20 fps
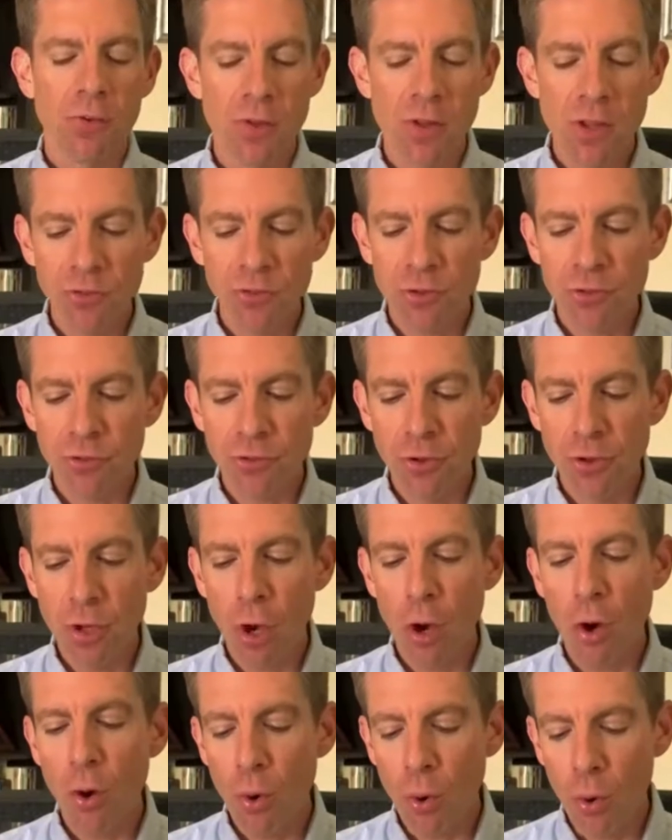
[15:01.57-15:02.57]
So this is
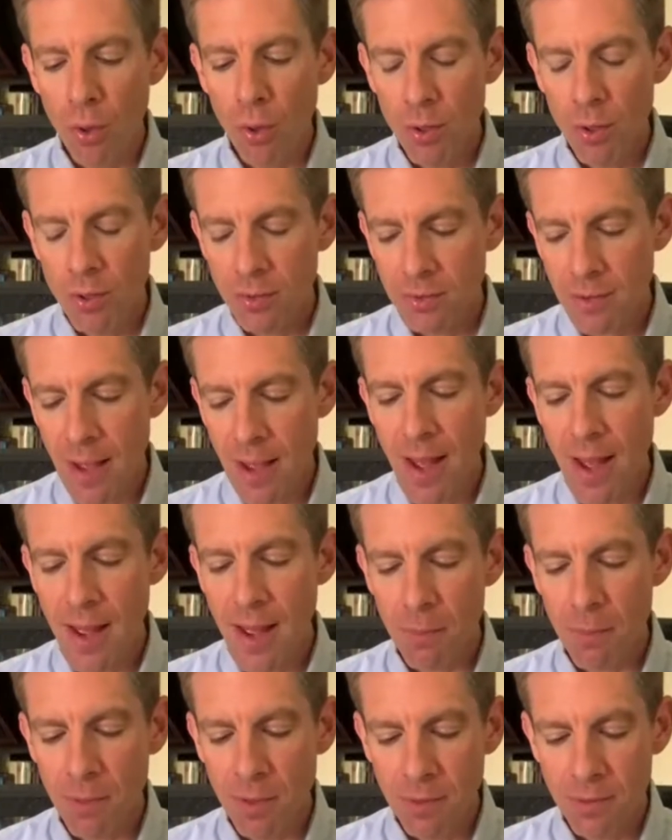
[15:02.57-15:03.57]
no
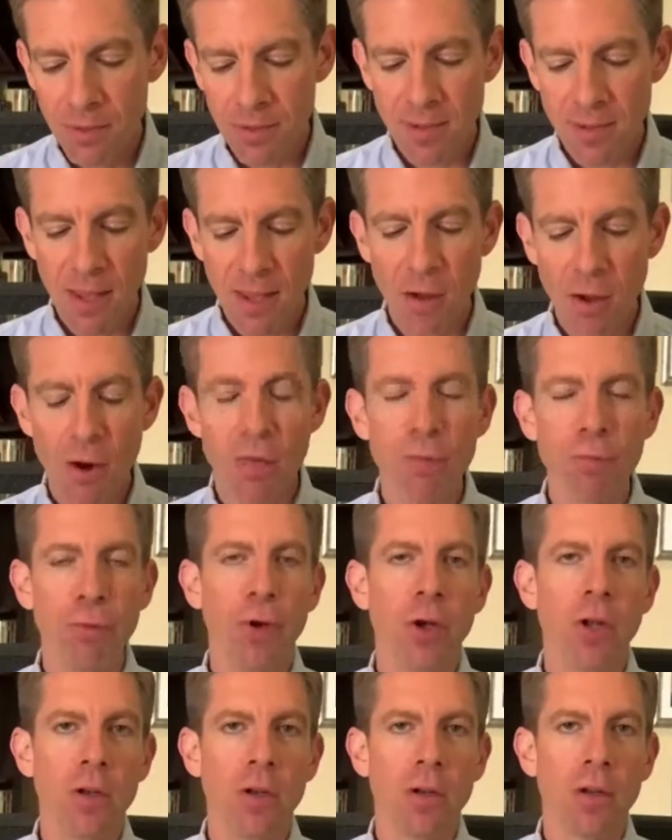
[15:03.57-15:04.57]
time to take our
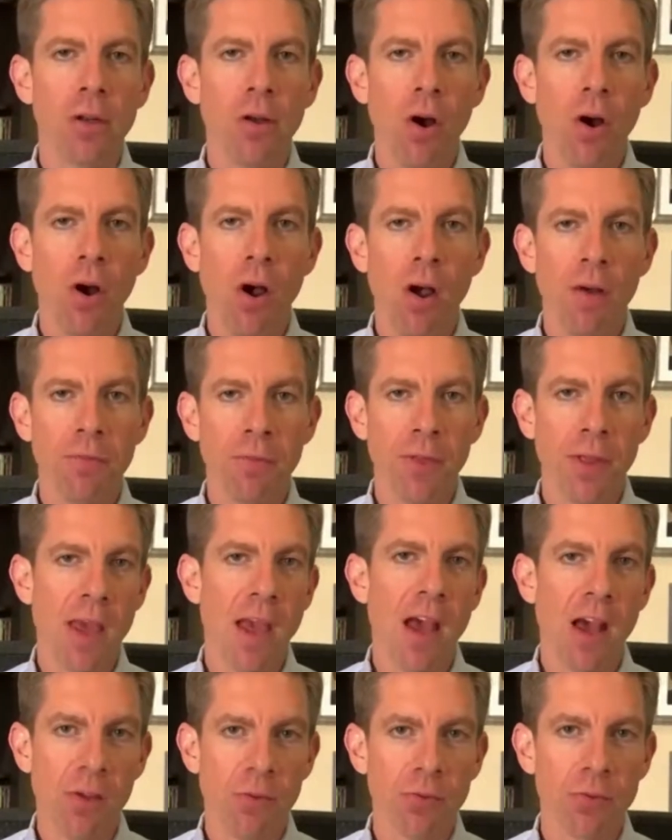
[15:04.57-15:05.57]
foot off the
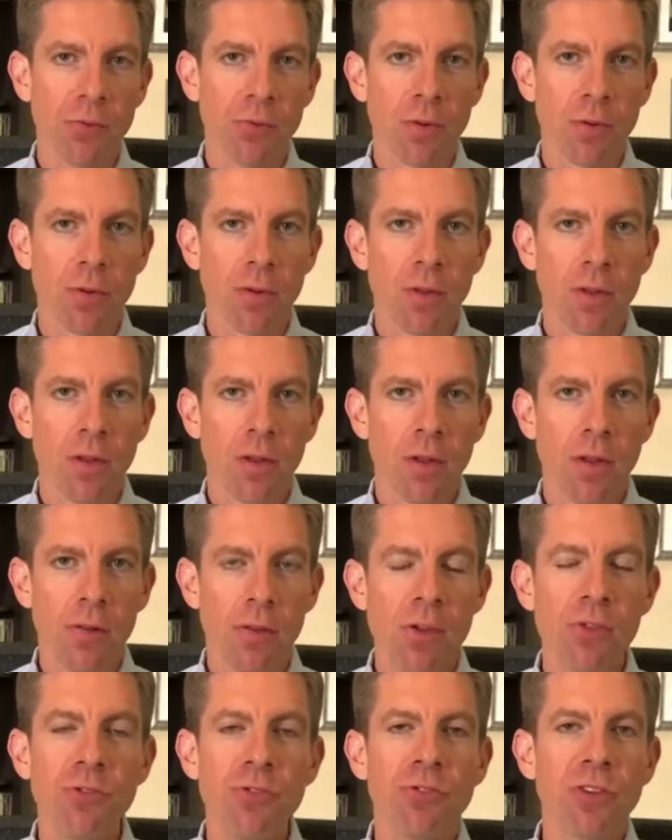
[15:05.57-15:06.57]
gas.
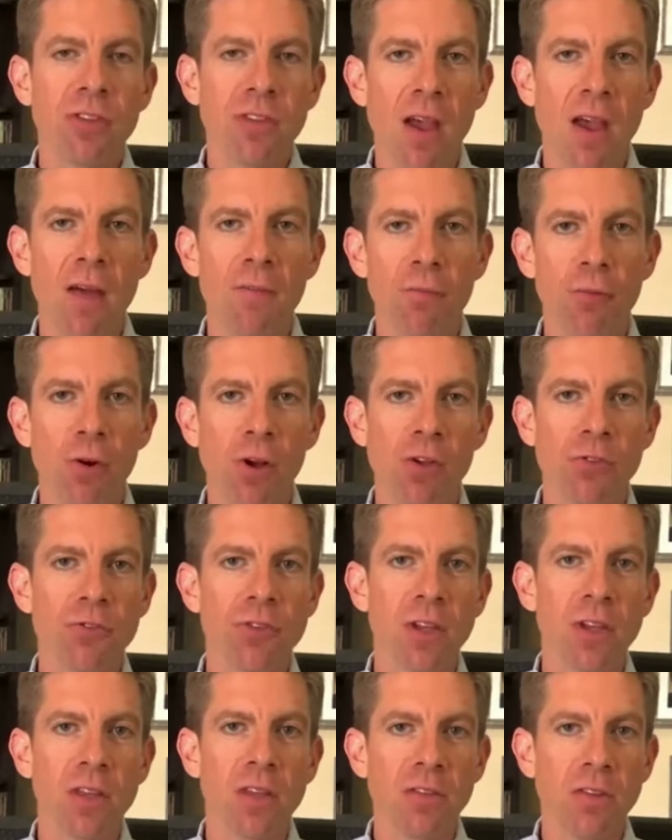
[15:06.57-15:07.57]
This is a time for
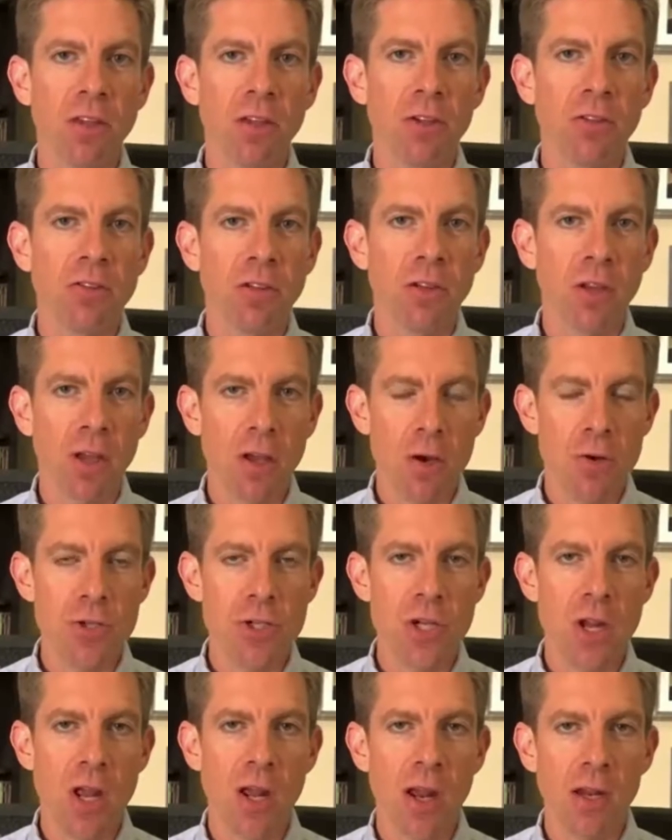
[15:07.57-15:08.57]
us to continue to
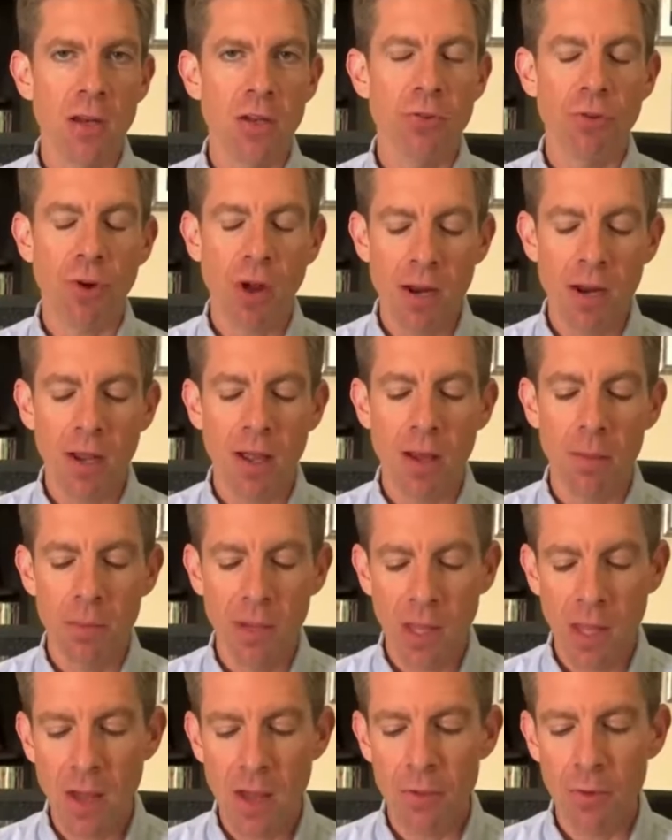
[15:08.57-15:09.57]
negotiate and to try to
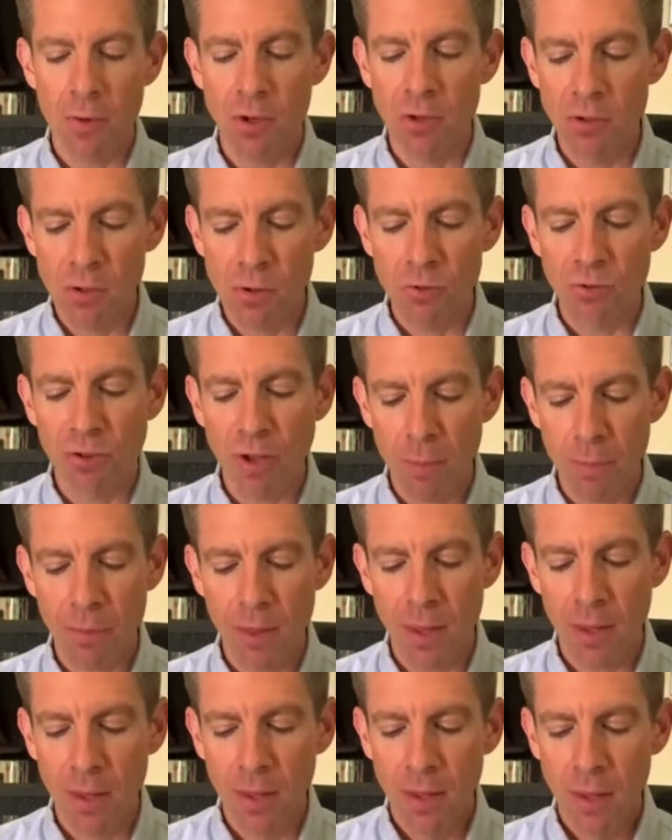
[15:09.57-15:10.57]
come together and do
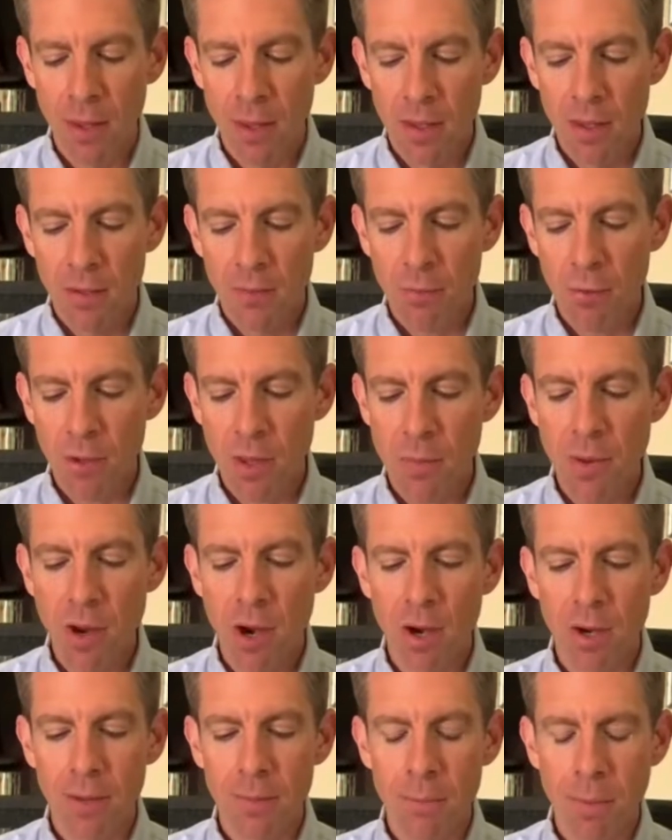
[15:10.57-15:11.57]
something for the
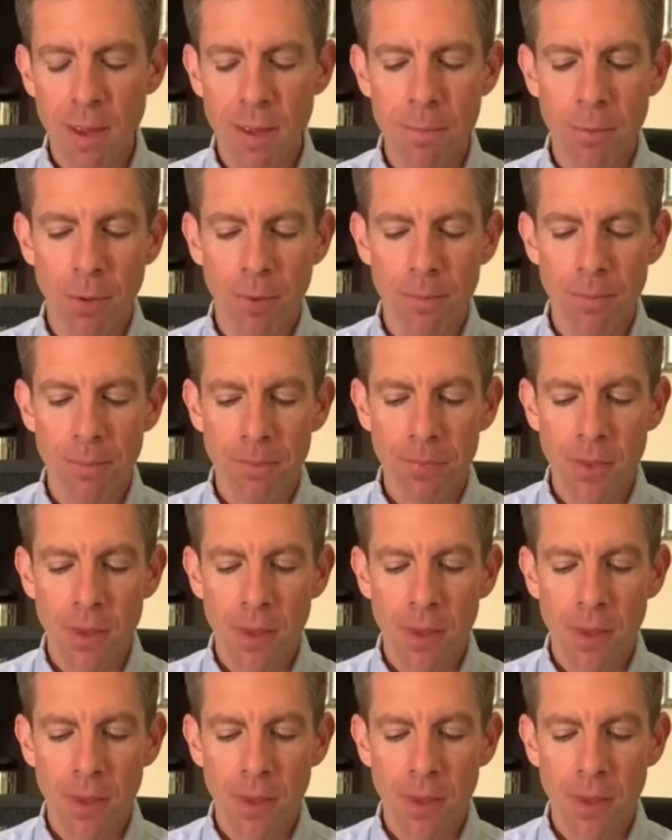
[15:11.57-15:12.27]
American people.